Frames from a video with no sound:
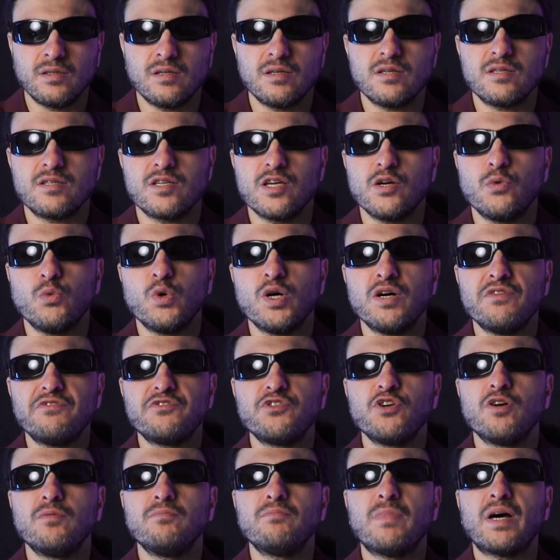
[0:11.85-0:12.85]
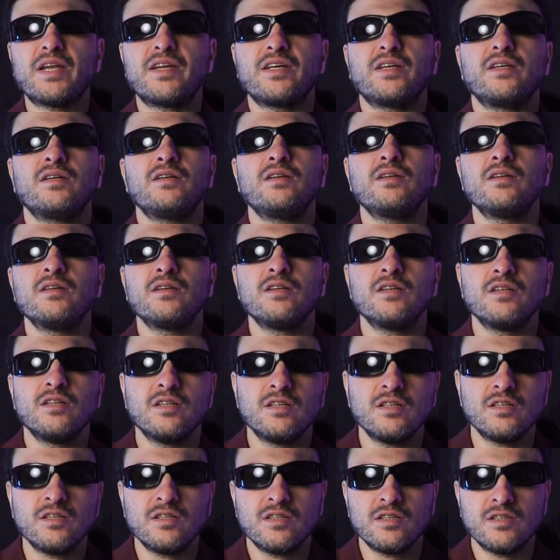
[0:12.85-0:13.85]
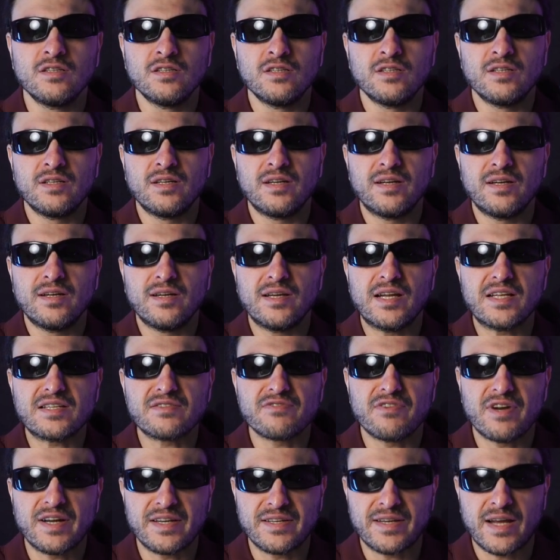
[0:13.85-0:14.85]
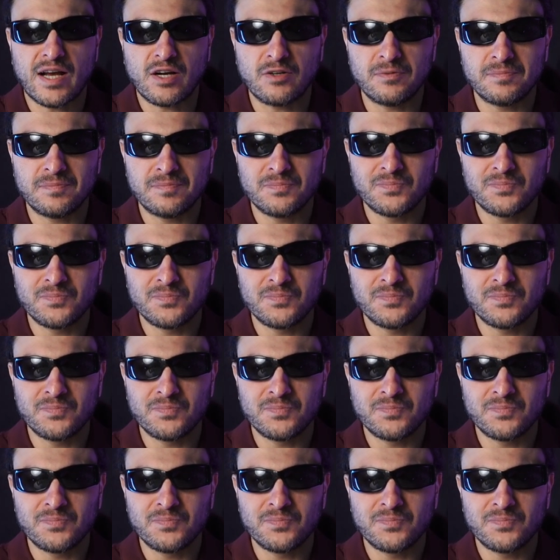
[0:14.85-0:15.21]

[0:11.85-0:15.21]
Is it worth your money? Let's find out.